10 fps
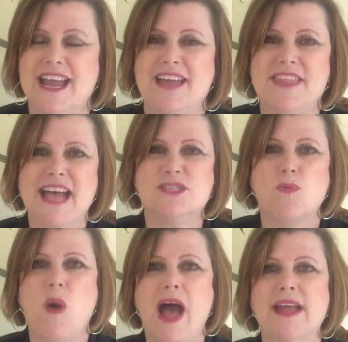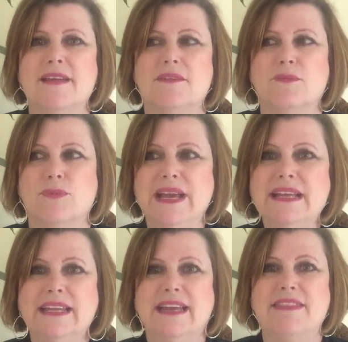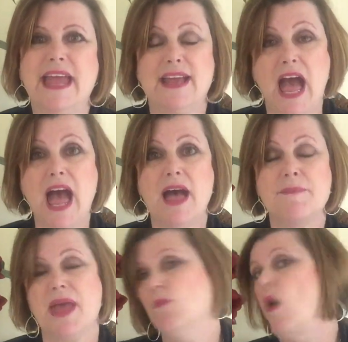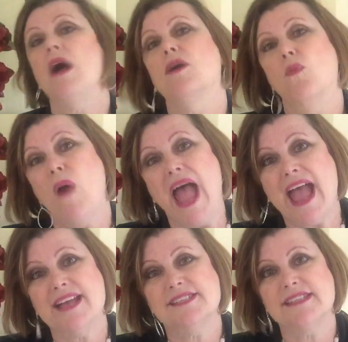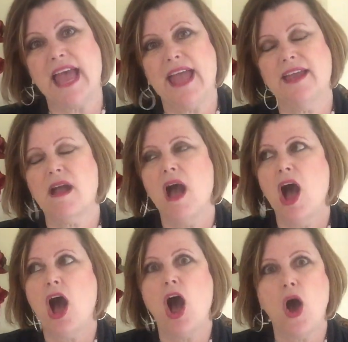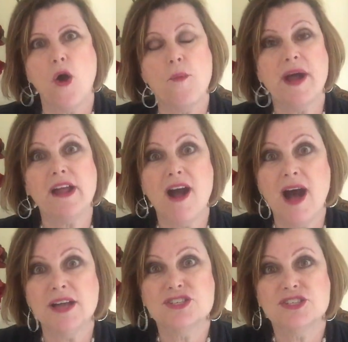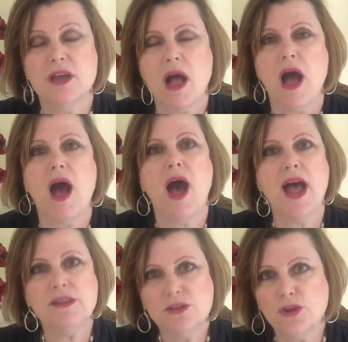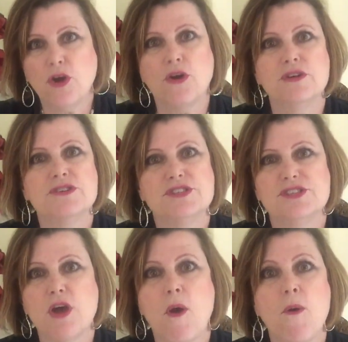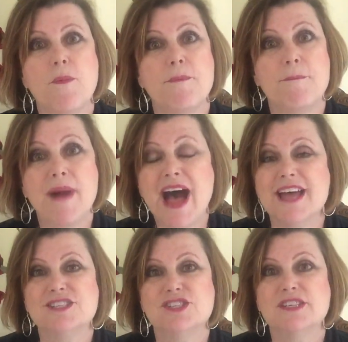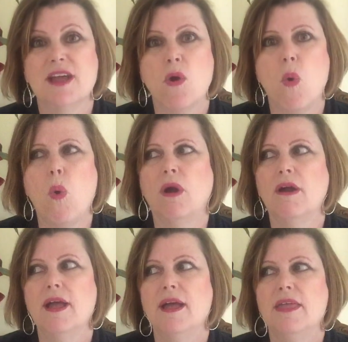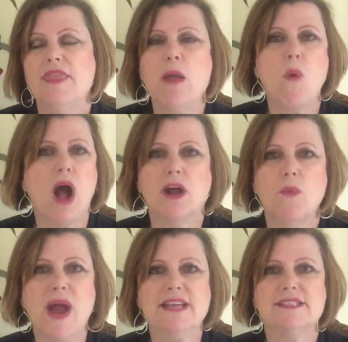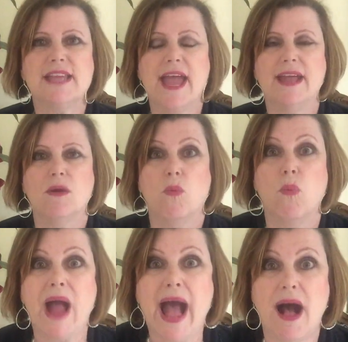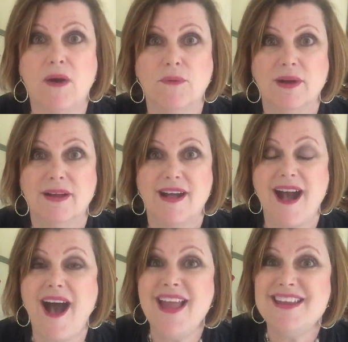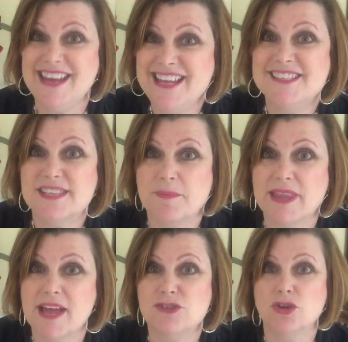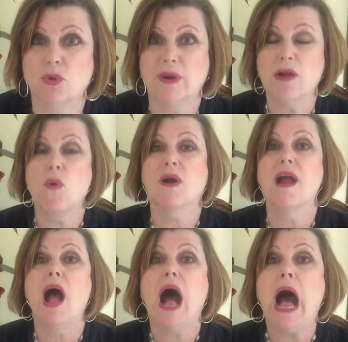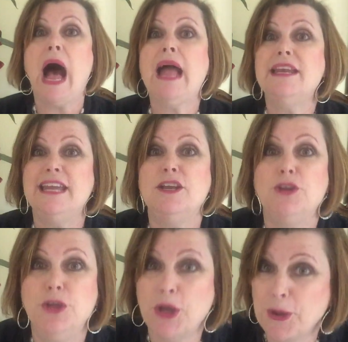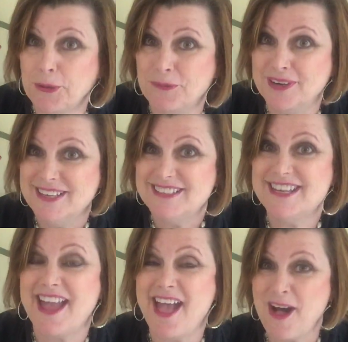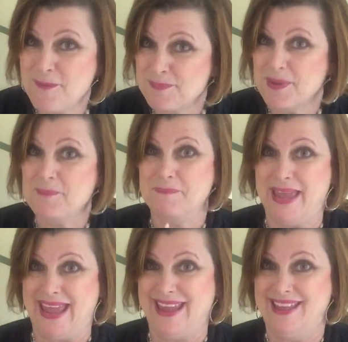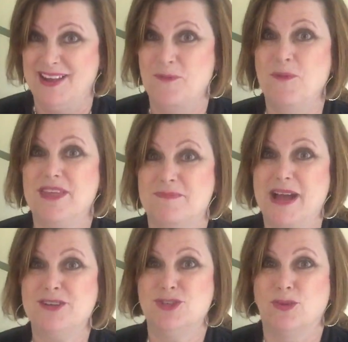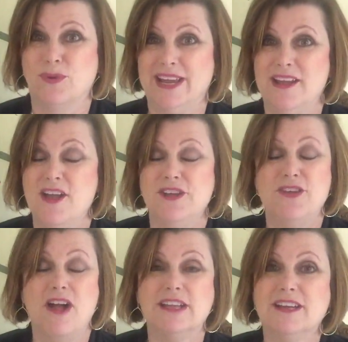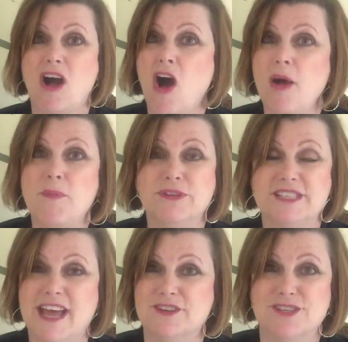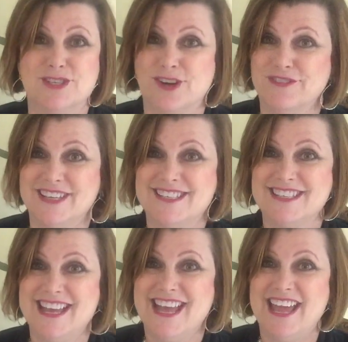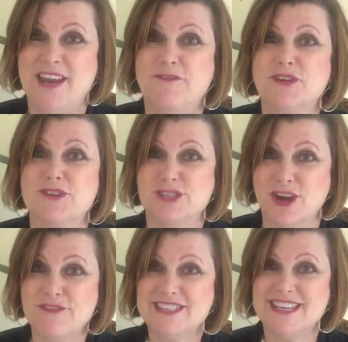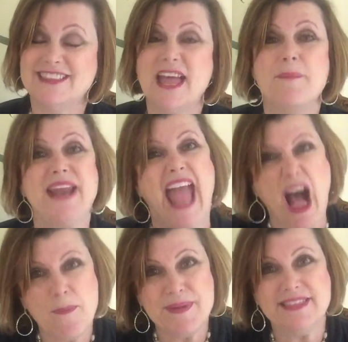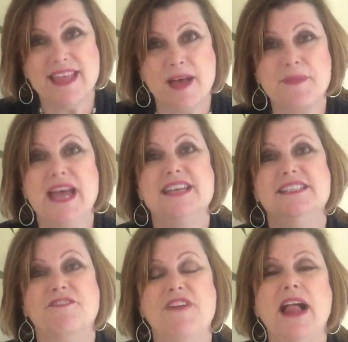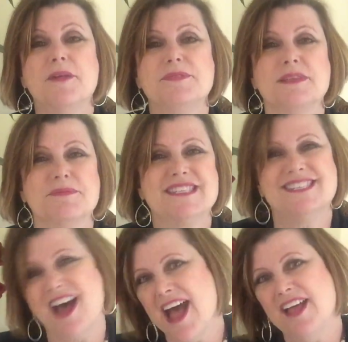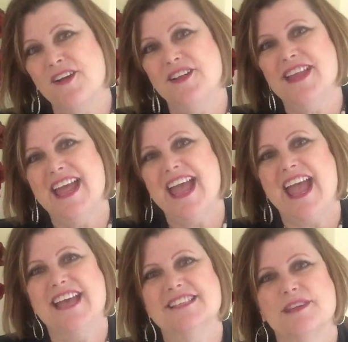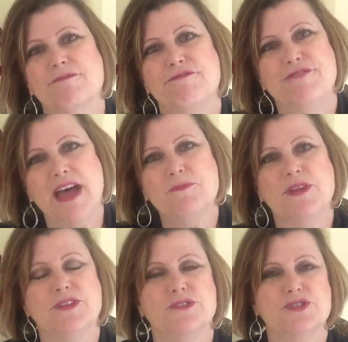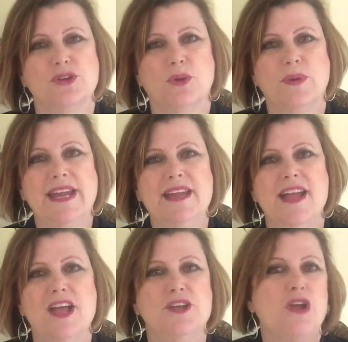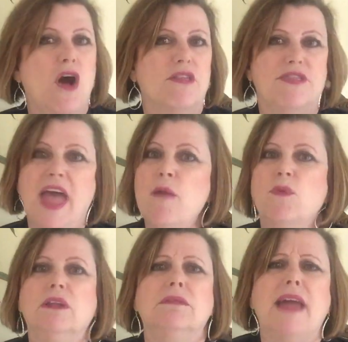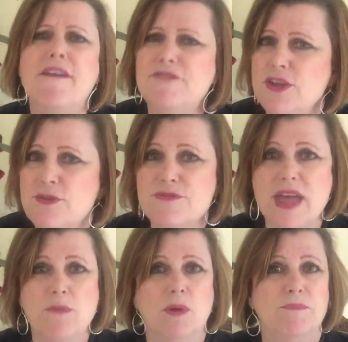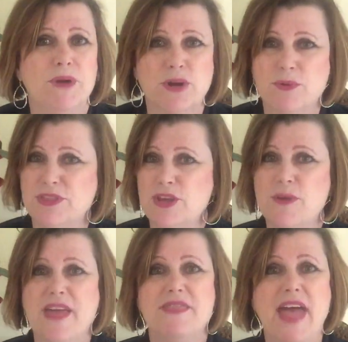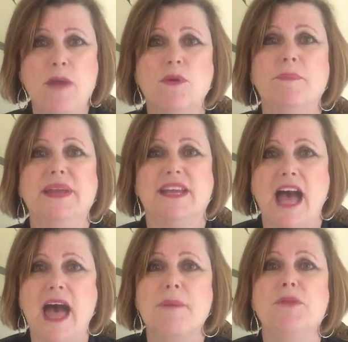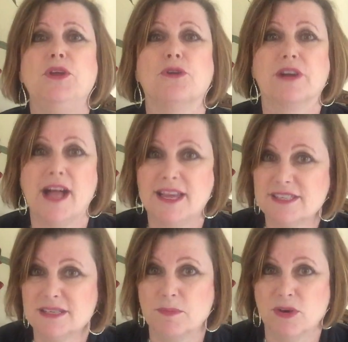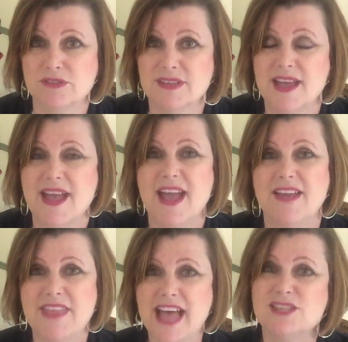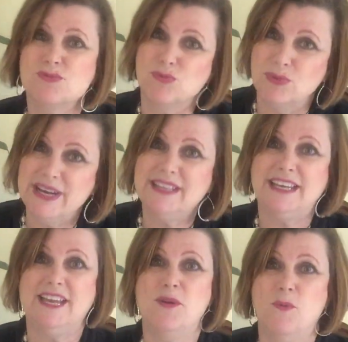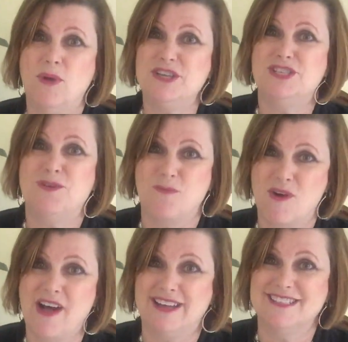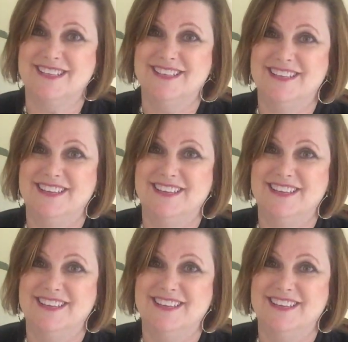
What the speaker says: And that's why really they come and walk away saying, oh my gosh, I learned so much. Or they walk away saying, wow, I need some of that jewelry, or I need you to help me with my jewelry. Y'all, it all boils down to service. And if you're servicing them and helping them develop some style and some fun with their jewelry, y'all, they will love you, they will book with you, and they will become your customers. And that's really what you want.